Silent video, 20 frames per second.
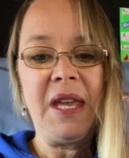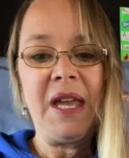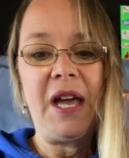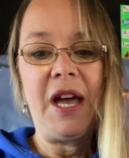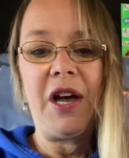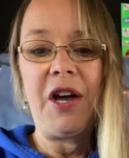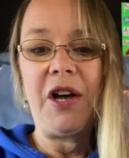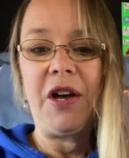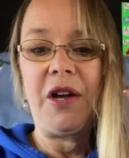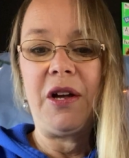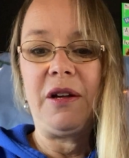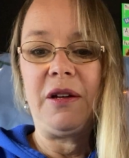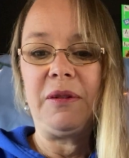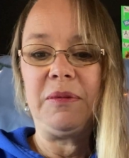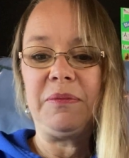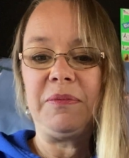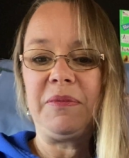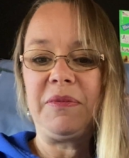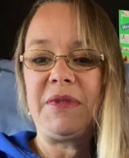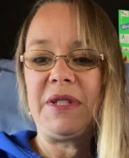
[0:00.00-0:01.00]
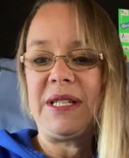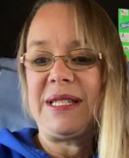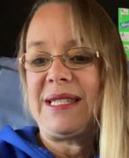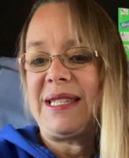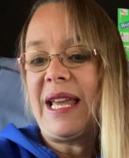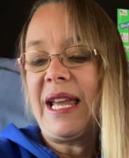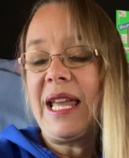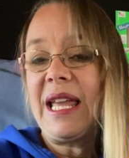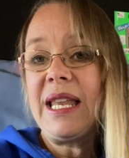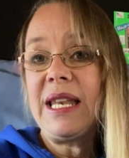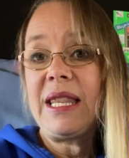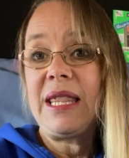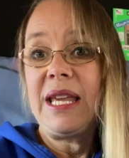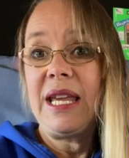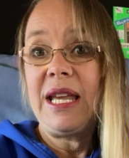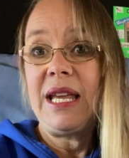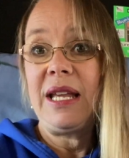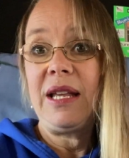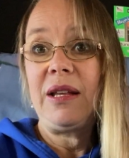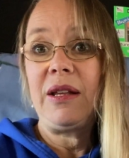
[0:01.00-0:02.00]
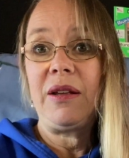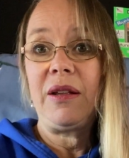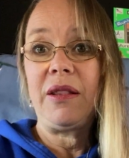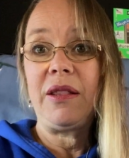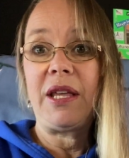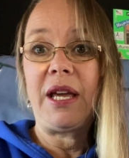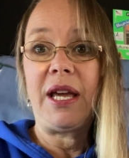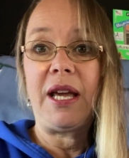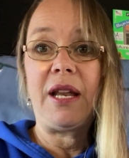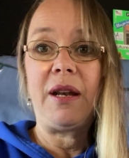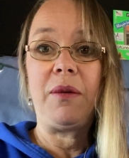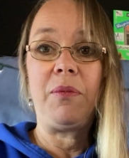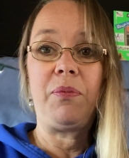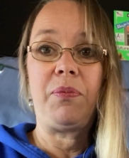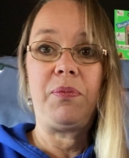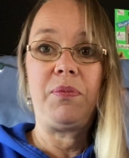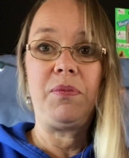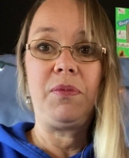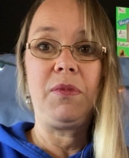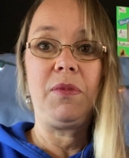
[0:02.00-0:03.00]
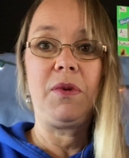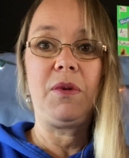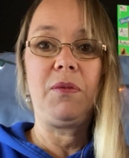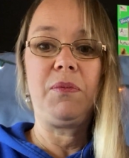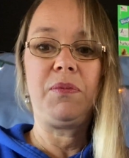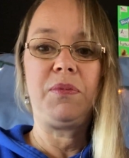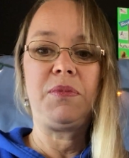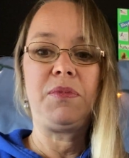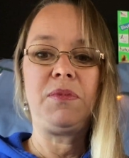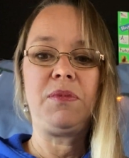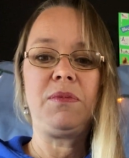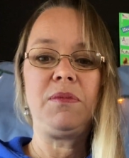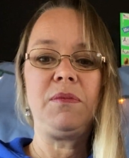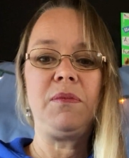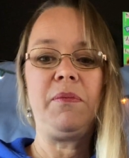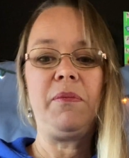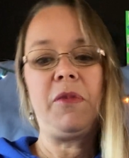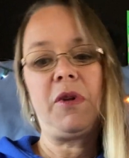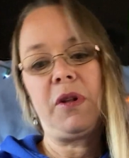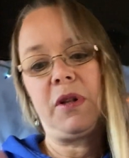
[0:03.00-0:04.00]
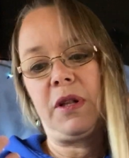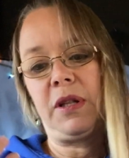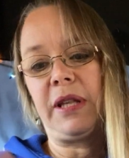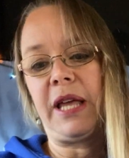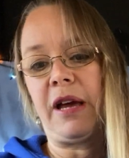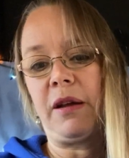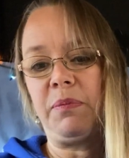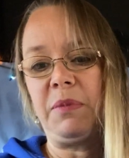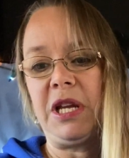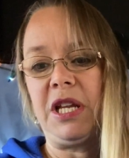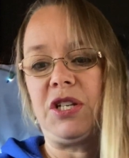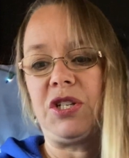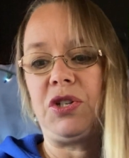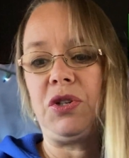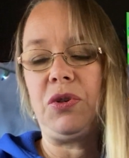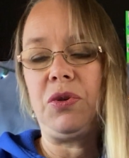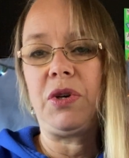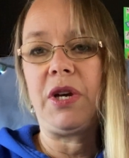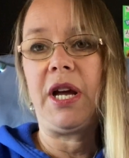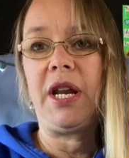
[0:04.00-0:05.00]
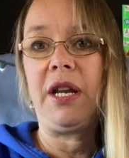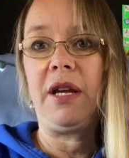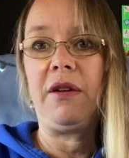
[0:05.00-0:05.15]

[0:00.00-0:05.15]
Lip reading: The second thing that allowed me to kind